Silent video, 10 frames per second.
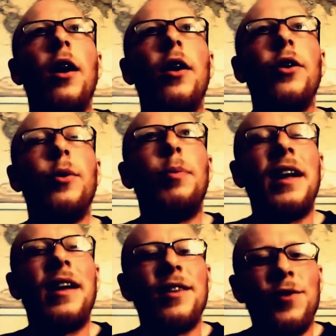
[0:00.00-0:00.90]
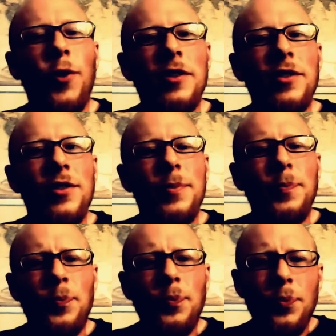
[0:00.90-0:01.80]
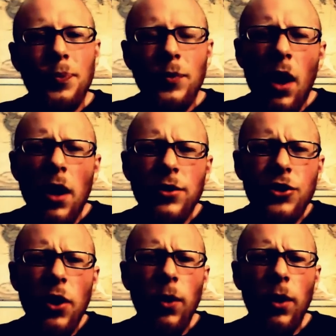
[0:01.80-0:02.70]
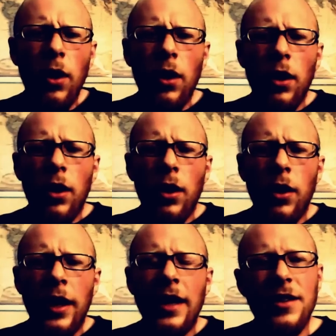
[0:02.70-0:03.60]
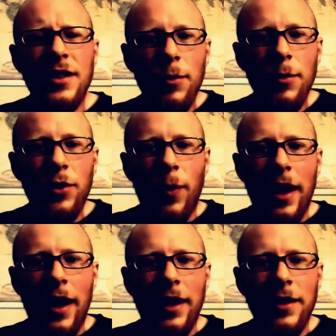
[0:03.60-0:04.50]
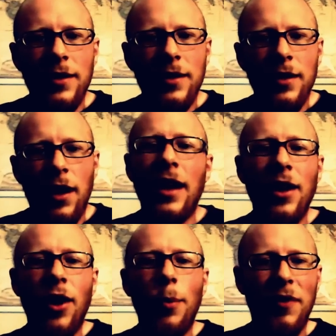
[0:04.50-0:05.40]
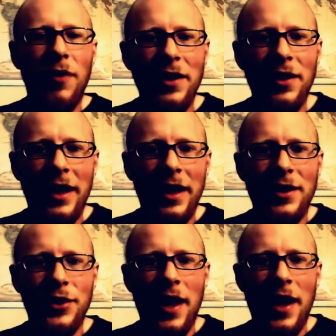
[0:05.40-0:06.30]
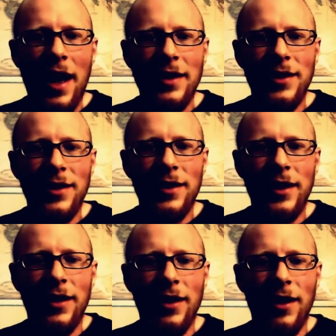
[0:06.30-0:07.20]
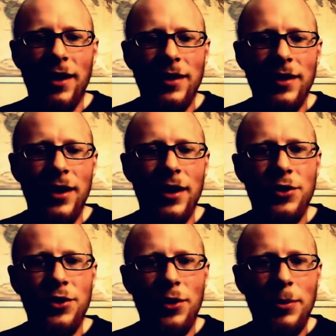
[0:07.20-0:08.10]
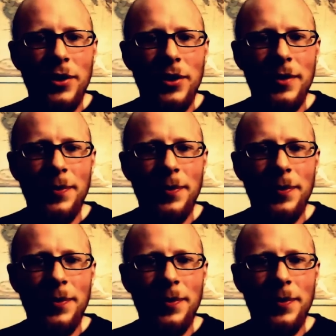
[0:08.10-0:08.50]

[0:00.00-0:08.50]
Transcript: who played his voice. So, in a similar way, and, I'll provide a link to that in uh, the description,